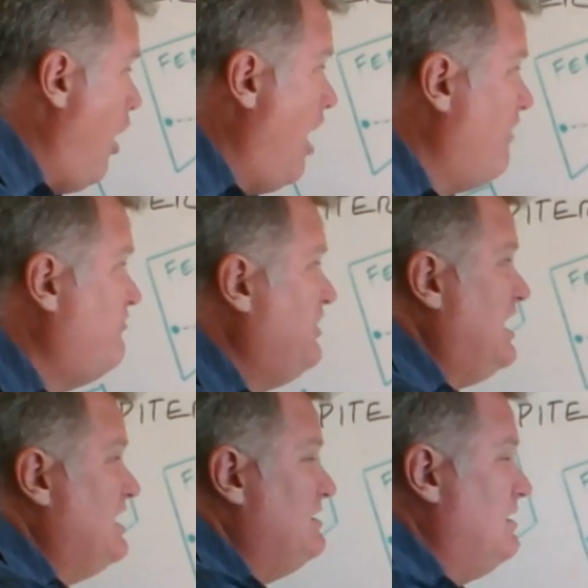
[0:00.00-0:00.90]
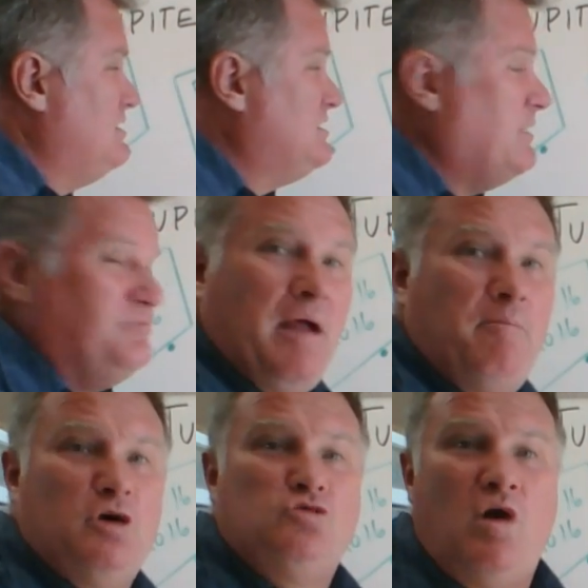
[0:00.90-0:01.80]
of the
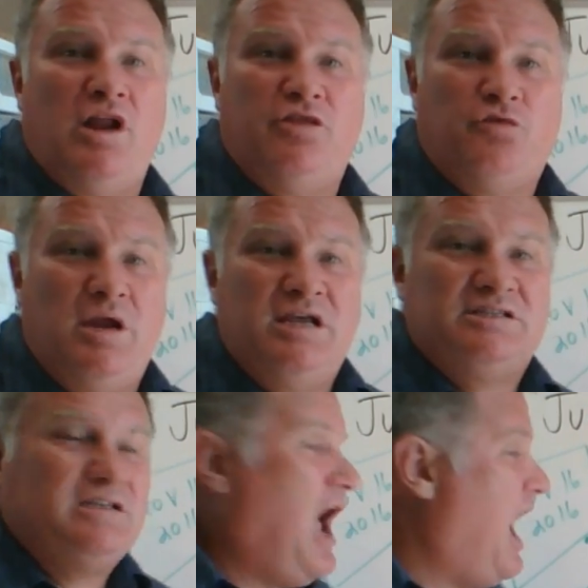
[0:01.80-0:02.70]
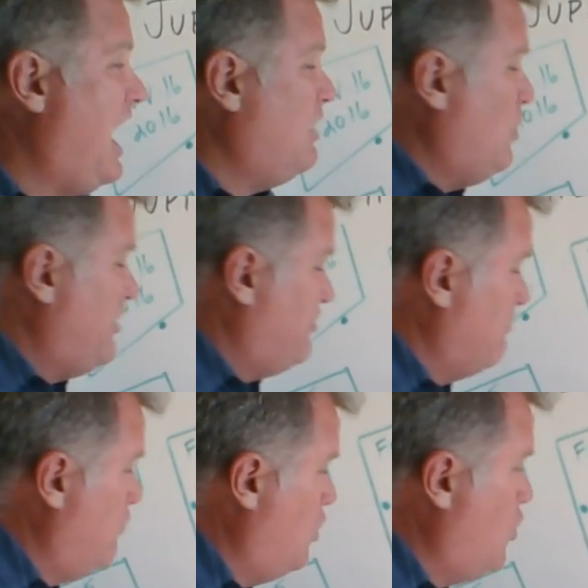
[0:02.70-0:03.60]
September 23 sign with the
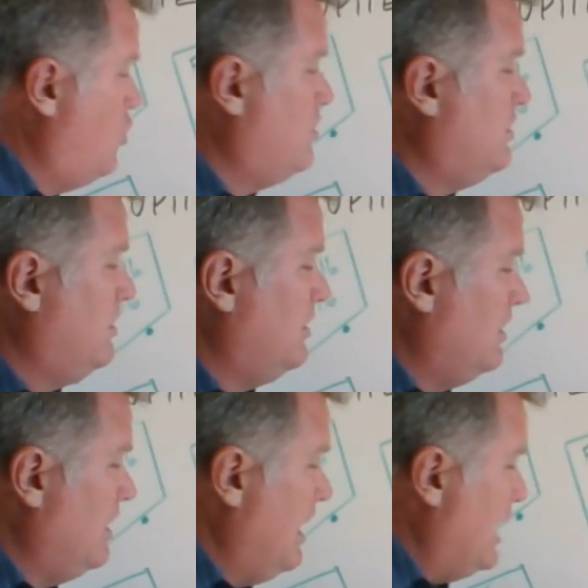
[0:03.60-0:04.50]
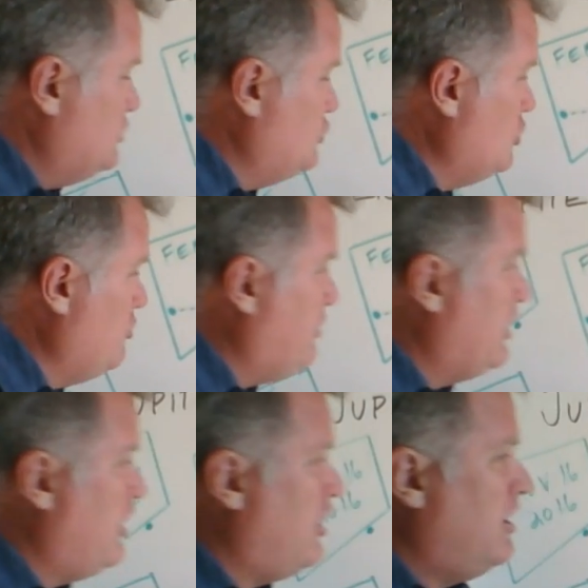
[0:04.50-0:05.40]
moon and
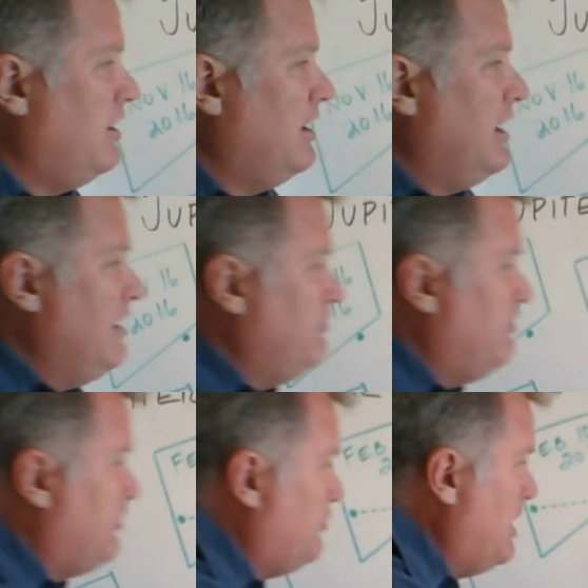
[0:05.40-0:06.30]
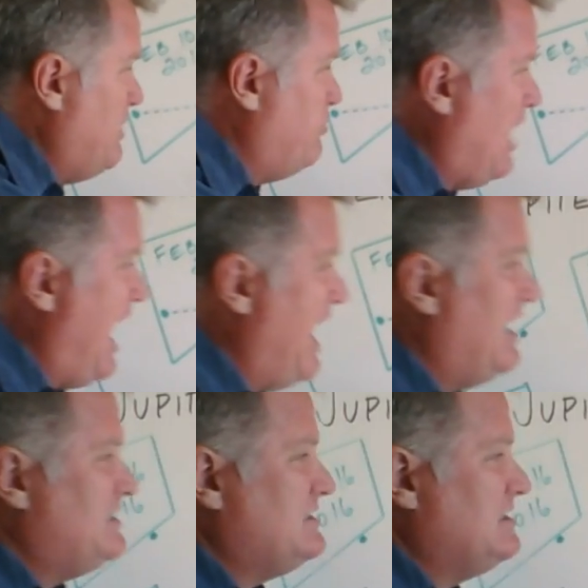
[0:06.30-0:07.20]
Jupiter, the 3
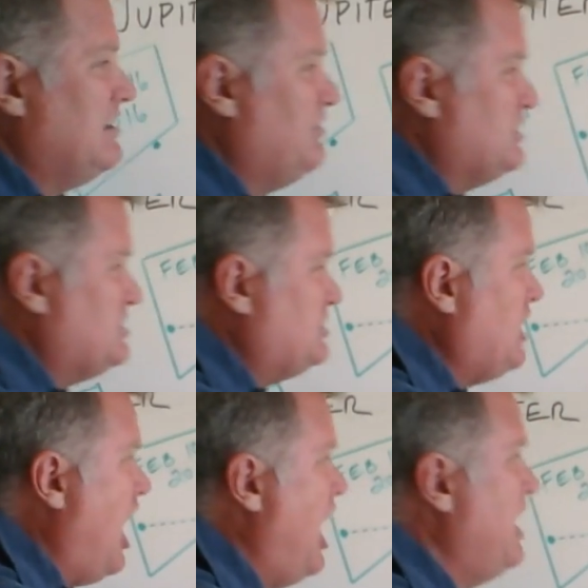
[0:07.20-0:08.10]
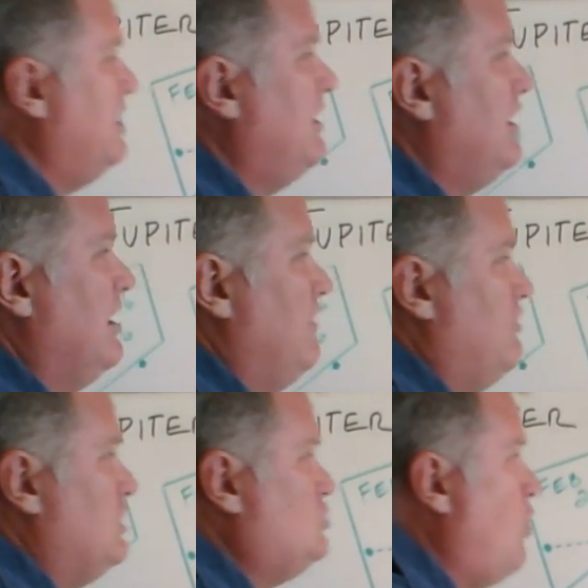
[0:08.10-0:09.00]
planets, the sun,
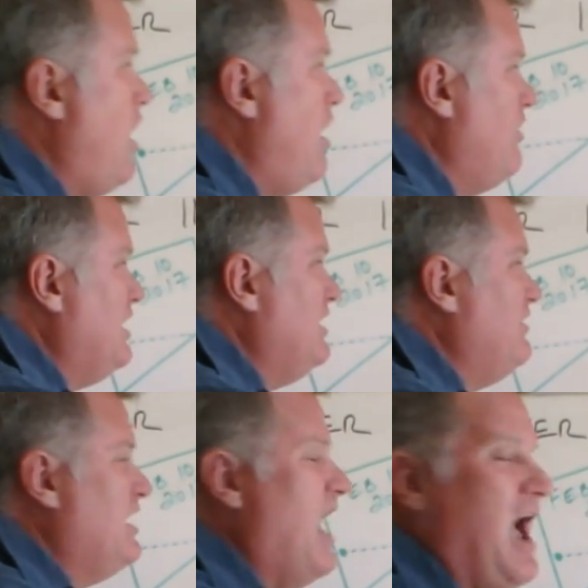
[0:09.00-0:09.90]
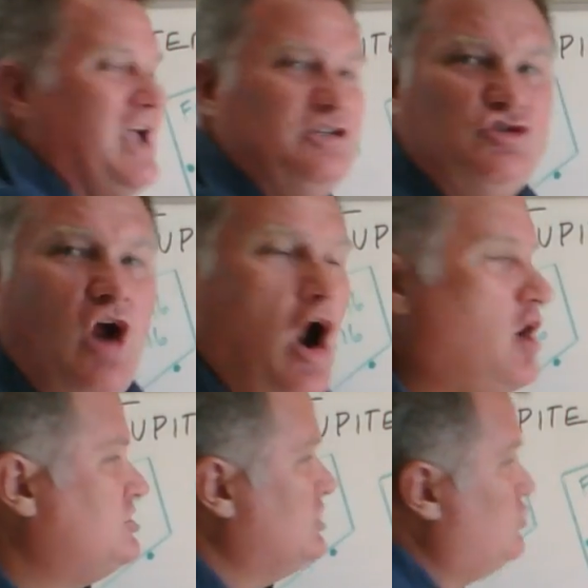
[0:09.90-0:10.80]
the 9
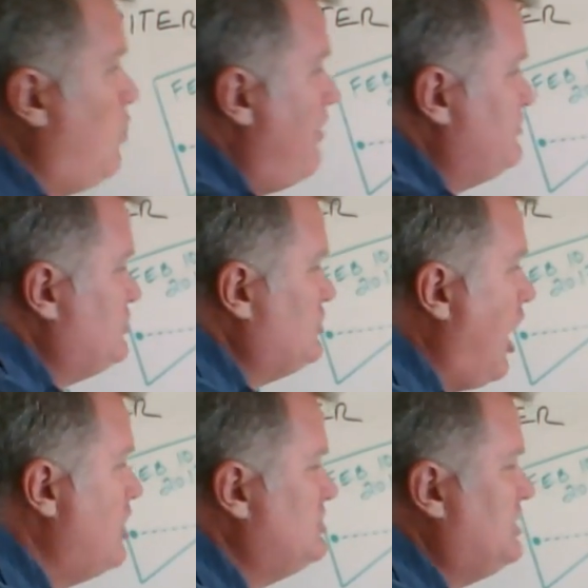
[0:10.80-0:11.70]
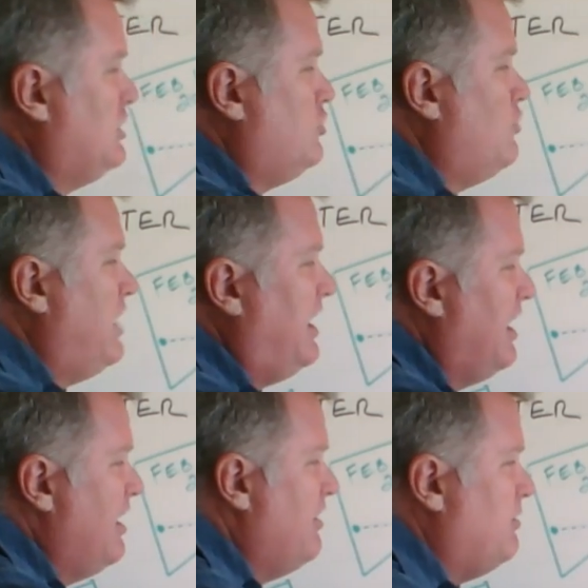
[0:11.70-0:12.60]
stars, the 12 stars,
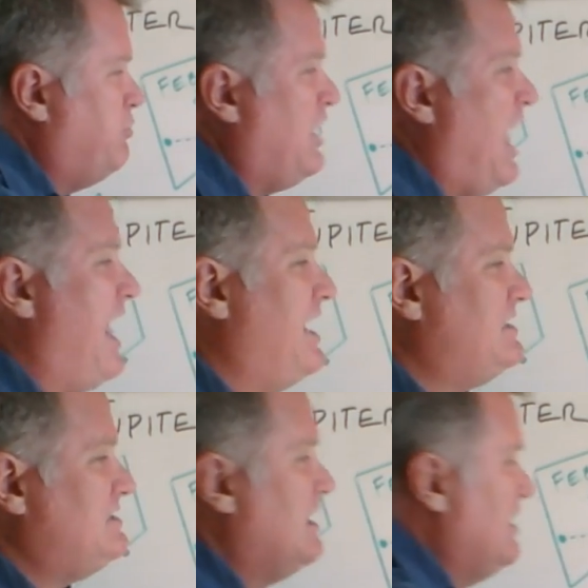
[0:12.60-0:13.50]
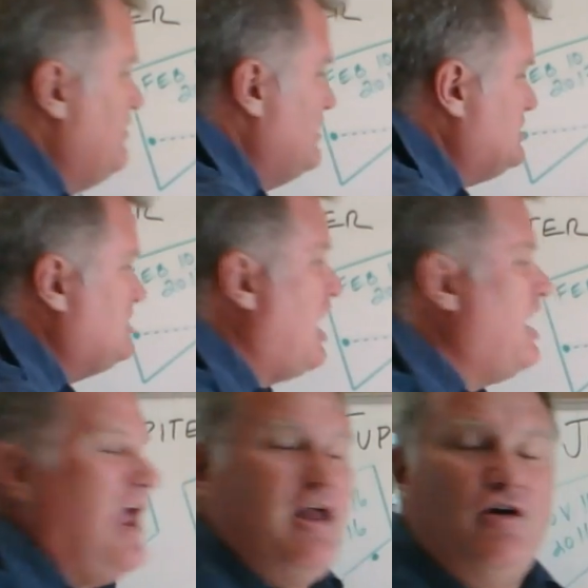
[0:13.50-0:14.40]
including the planets, the
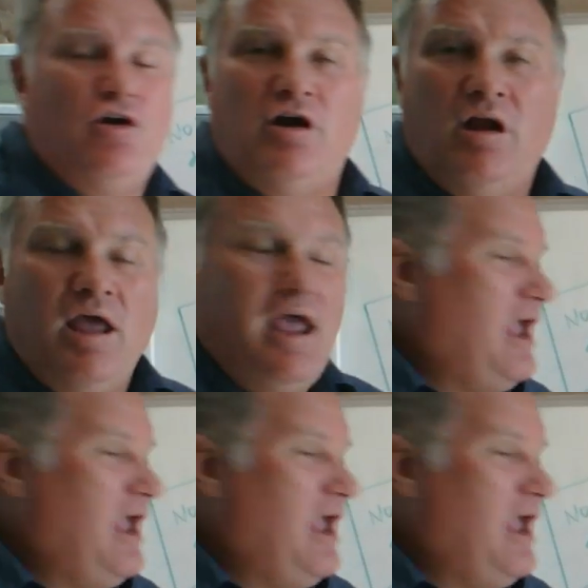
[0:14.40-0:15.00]
sun at her